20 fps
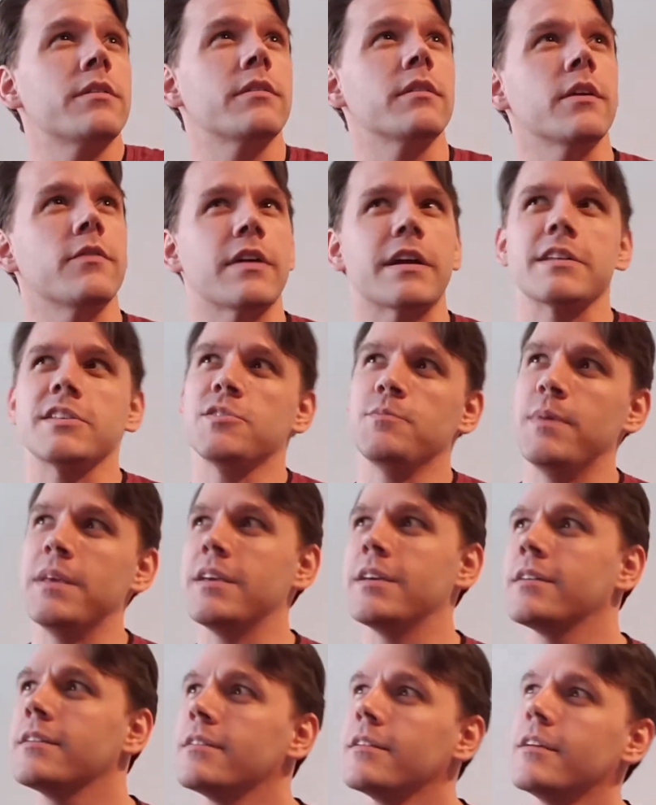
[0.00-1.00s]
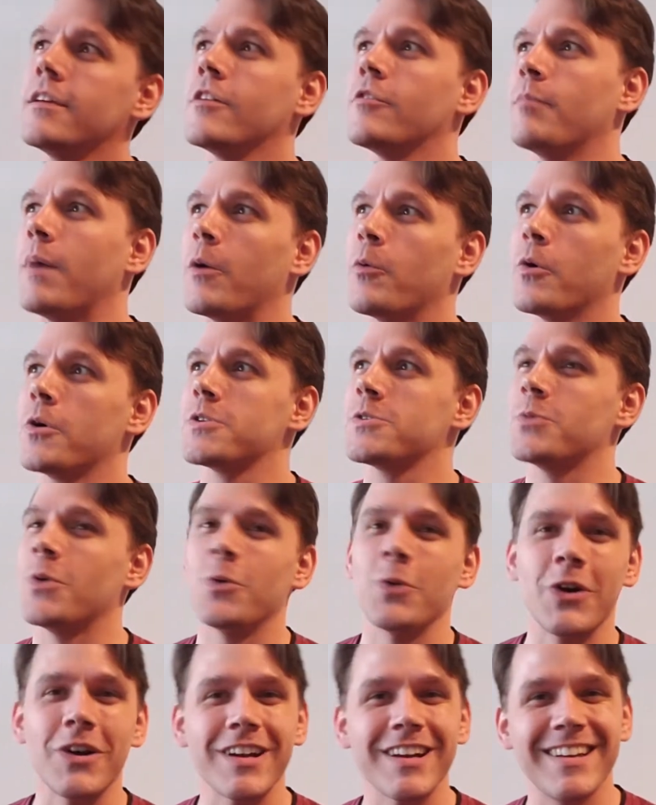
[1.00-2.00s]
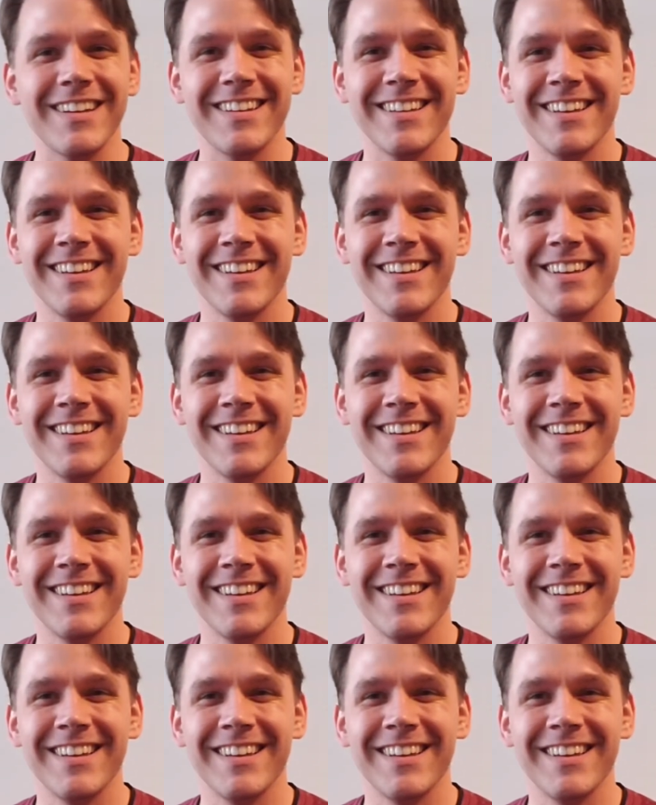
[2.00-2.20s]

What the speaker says: if I can speak. My words will work.